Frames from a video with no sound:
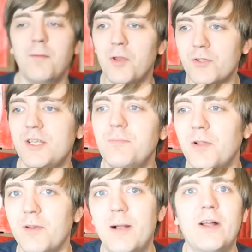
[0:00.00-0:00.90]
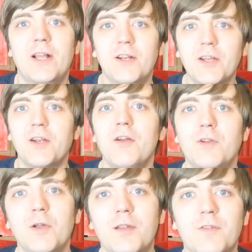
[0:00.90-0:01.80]
I'm not too bothered about it, and I can
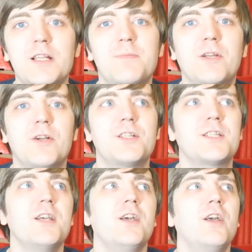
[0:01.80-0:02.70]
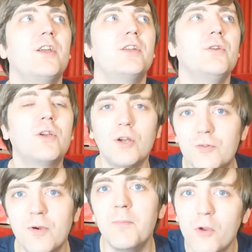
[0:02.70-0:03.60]
overlook it for this because you
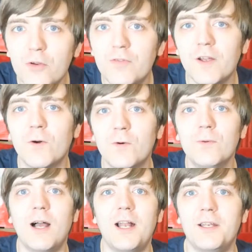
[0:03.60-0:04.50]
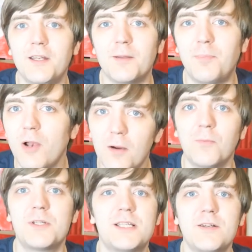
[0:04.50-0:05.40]
could remove it all and the plot
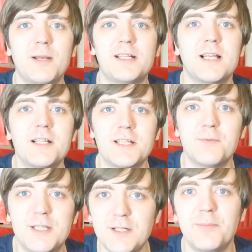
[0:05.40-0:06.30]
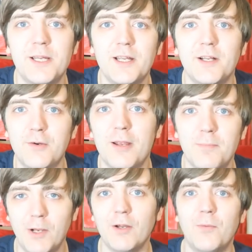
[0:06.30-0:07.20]
would still make sense and it would still be a great
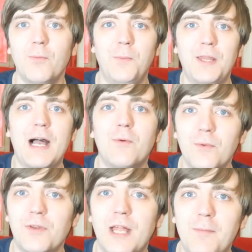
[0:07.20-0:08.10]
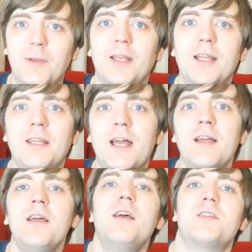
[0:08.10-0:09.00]
book without that being in
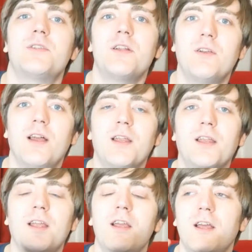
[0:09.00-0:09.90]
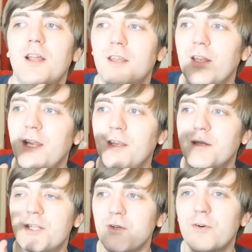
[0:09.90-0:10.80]
there. So it's not like
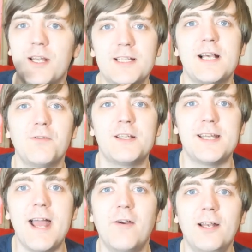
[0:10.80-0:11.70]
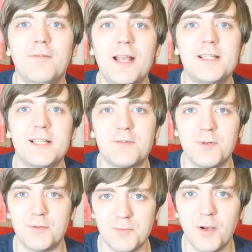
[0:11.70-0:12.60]
the story itself is inherently racist,
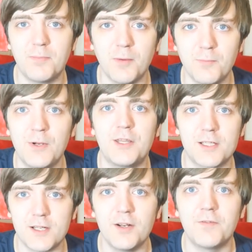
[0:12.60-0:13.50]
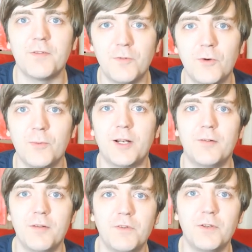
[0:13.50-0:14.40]
which was my problem with the Sign of the Four when
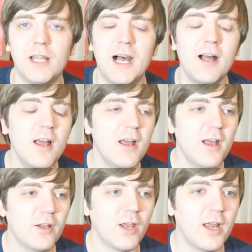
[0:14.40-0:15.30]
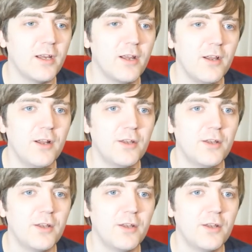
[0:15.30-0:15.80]
I reviewed that. Like,